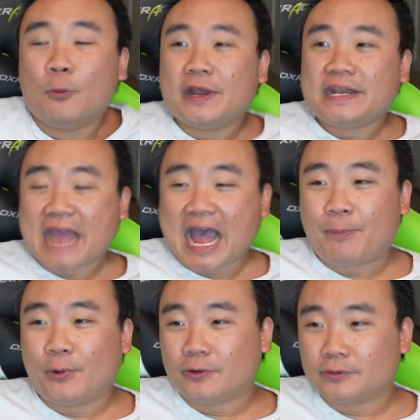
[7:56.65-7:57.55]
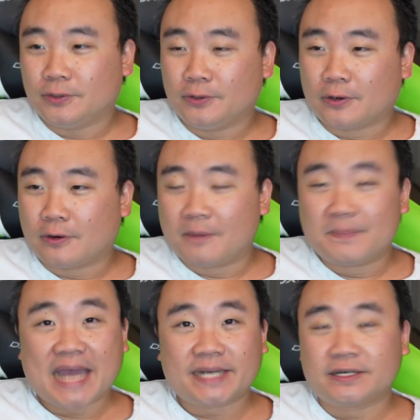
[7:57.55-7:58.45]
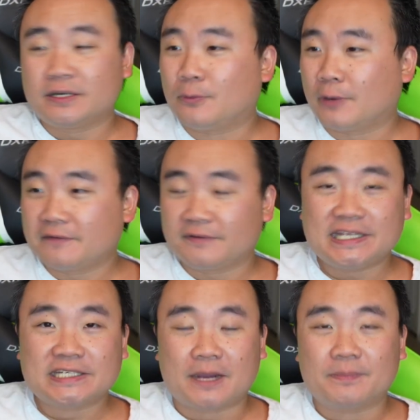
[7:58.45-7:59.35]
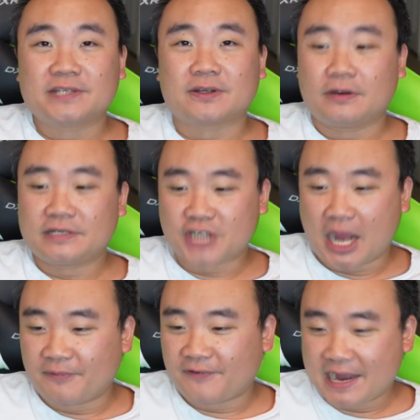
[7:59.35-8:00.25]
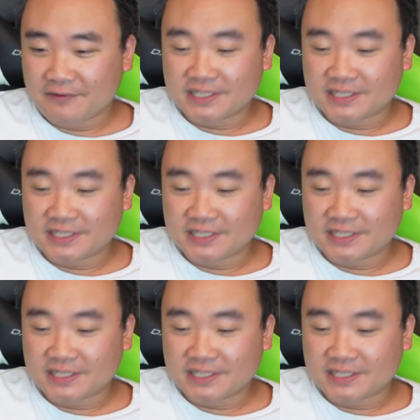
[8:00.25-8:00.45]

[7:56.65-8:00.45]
When an Apple or Google, a Meta, whatever these companies are, the Shopify